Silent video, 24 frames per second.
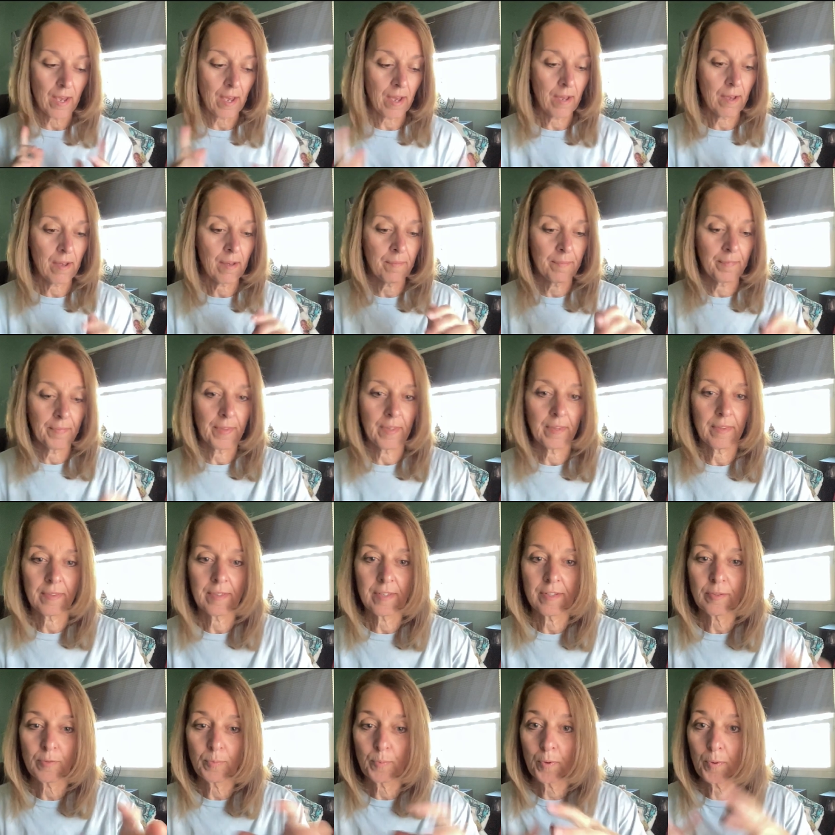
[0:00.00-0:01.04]
Um,
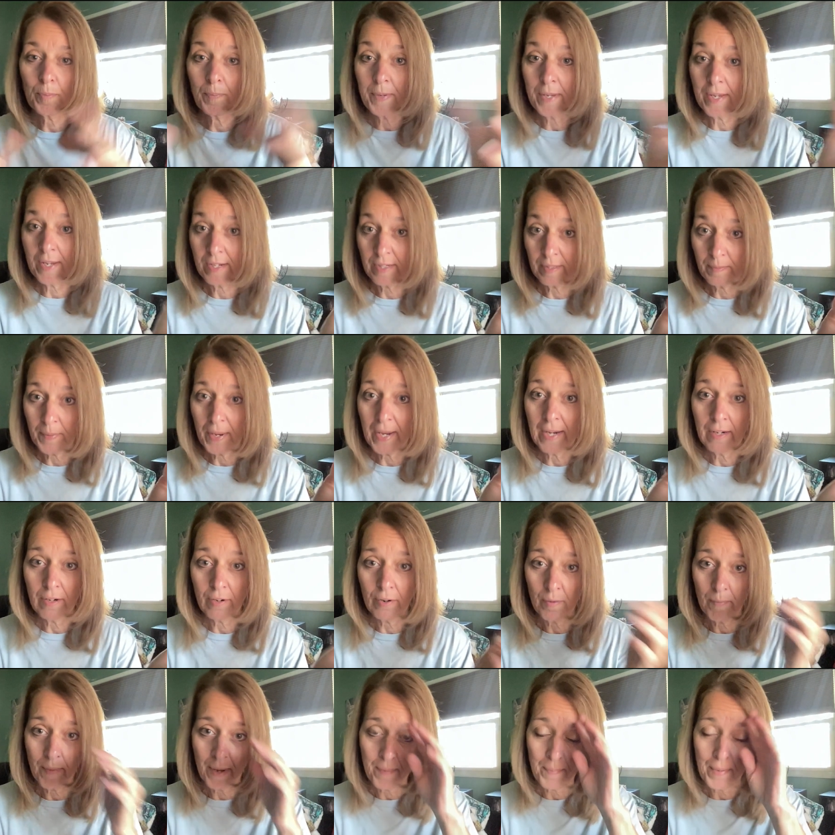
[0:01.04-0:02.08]
this will be expanded
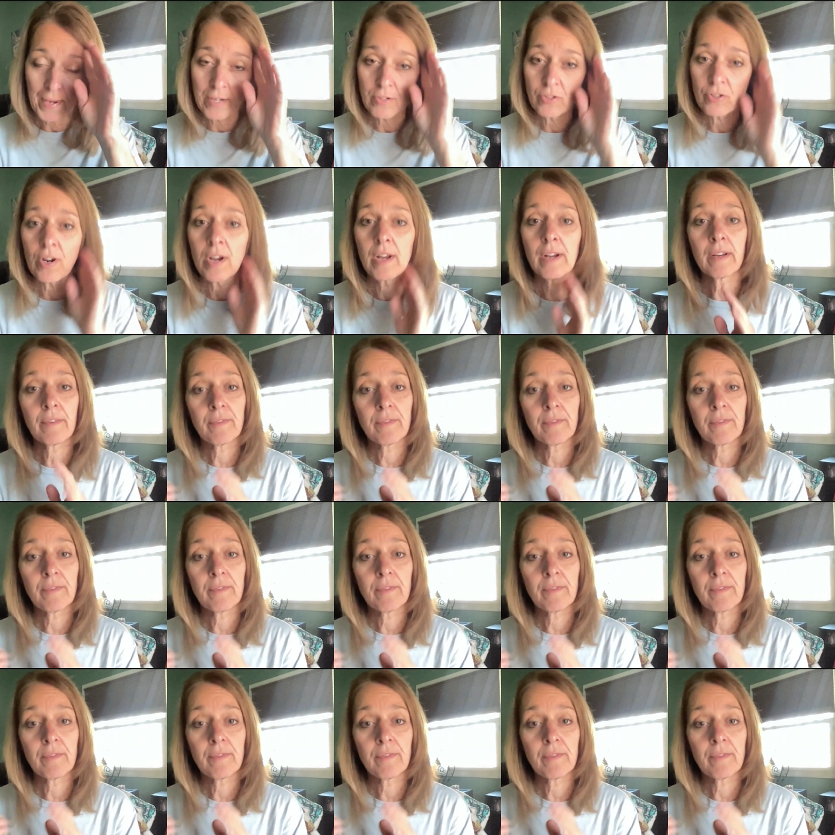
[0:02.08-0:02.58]
on my Patreon